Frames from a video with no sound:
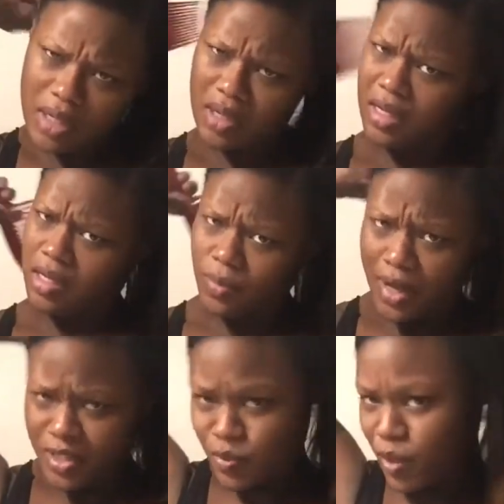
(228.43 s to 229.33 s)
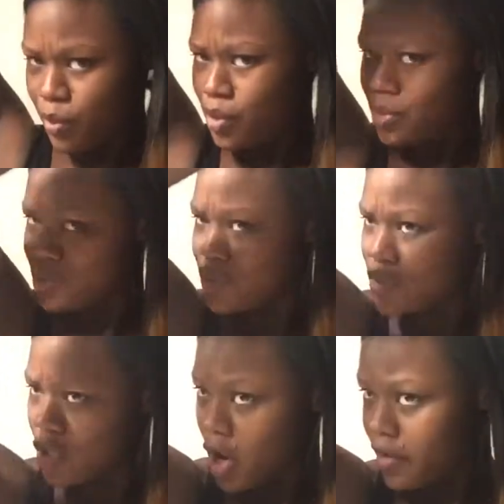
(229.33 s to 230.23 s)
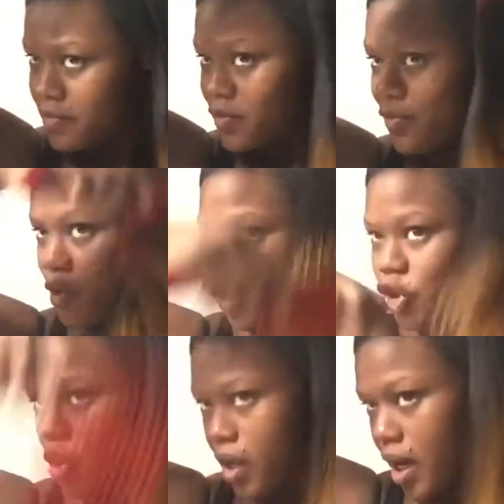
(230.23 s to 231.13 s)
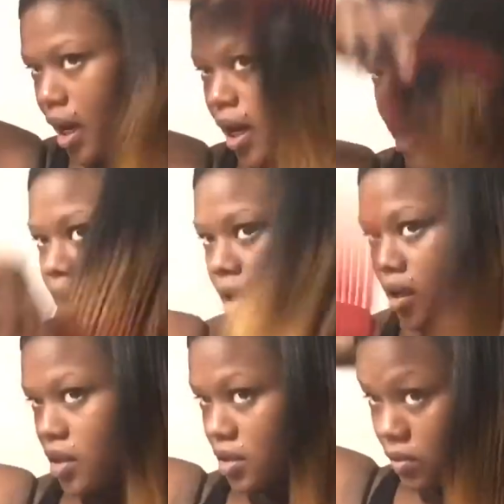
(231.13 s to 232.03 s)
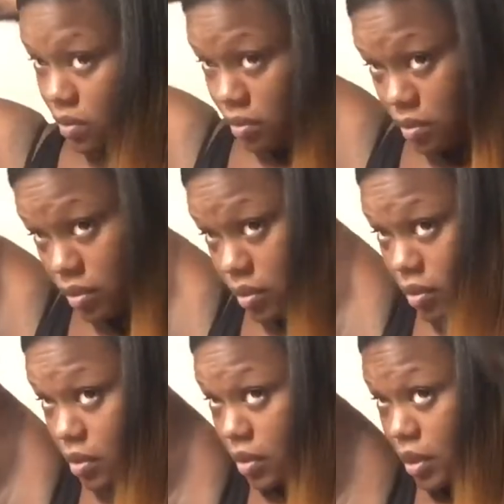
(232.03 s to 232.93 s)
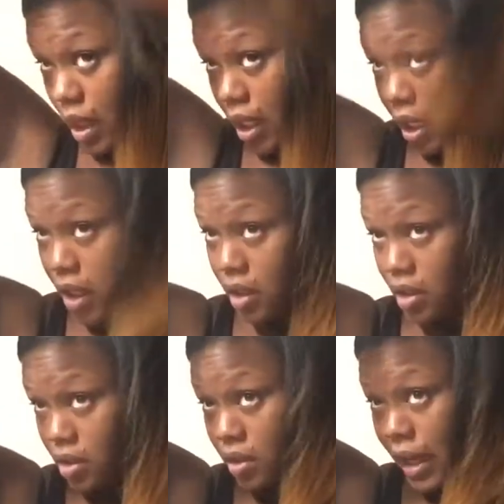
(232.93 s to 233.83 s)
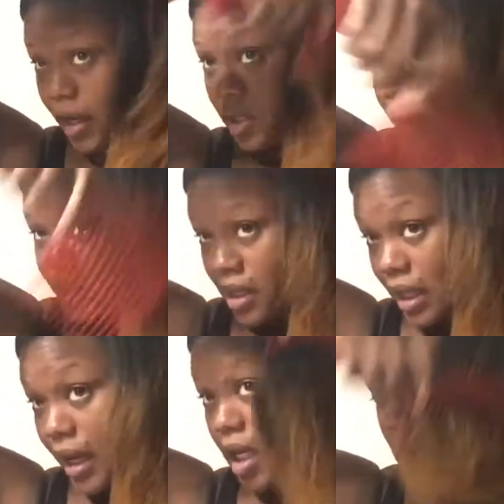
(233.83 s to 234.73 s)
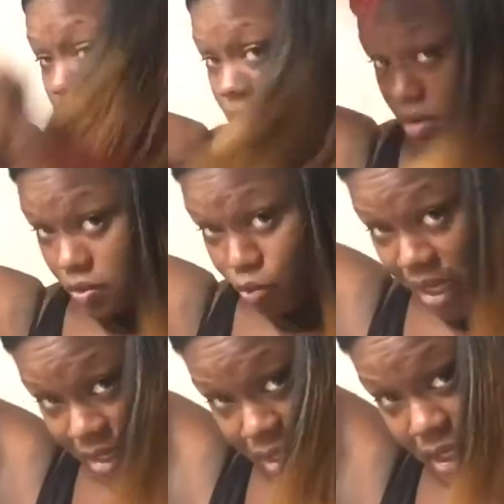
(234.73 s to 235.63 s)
Anyways, people use scarves for short hair and like pixie